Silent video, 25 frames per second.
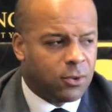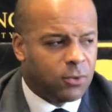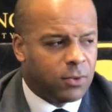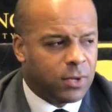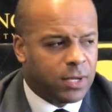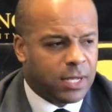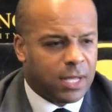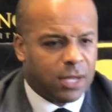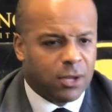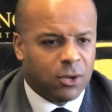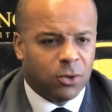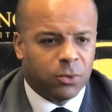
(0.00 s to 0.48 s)

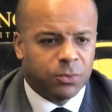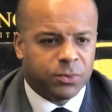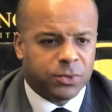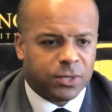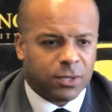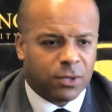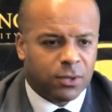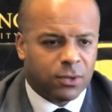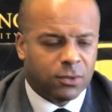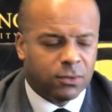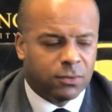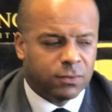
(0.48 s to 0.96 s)
Well, I hope
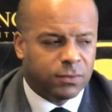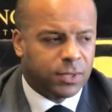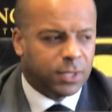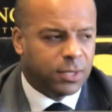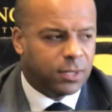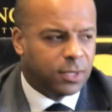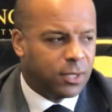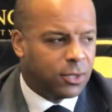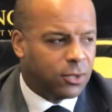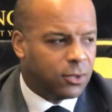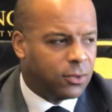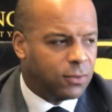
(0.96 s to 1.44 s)
so.
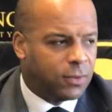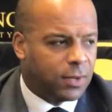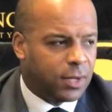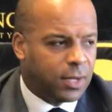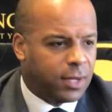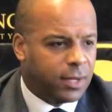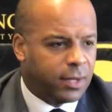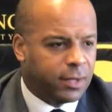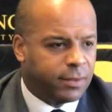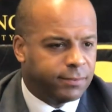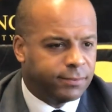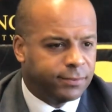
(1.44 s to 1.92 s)
You
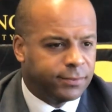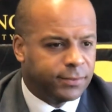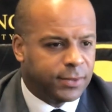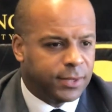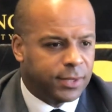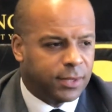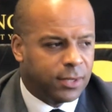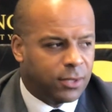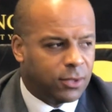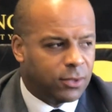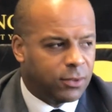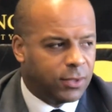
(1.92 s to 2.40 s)

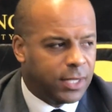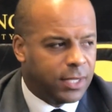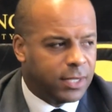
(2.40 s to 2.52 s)
know,